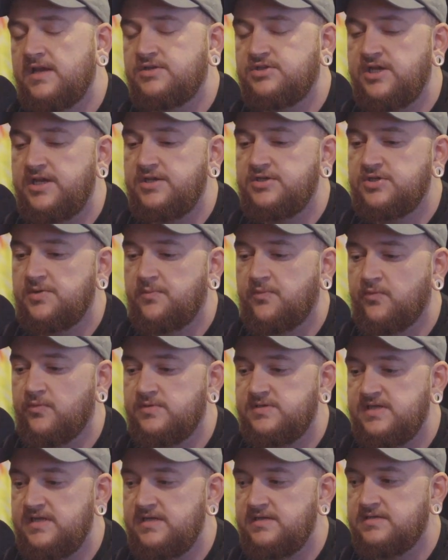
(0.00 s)
change up the
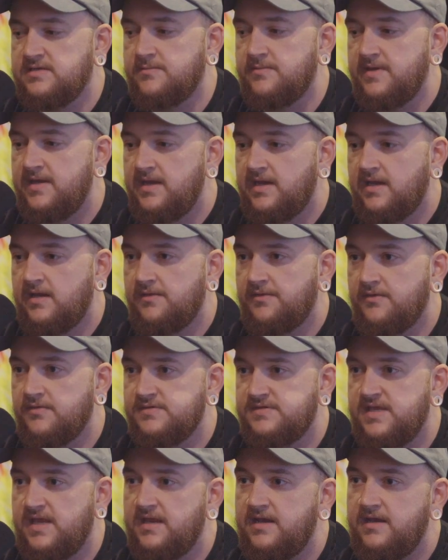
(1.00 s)
routine to make
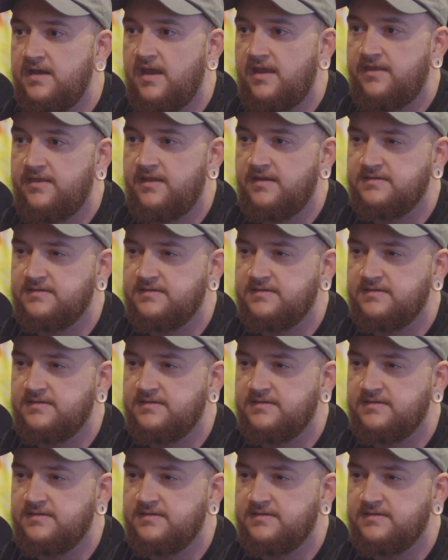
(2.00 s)
those day-to-day things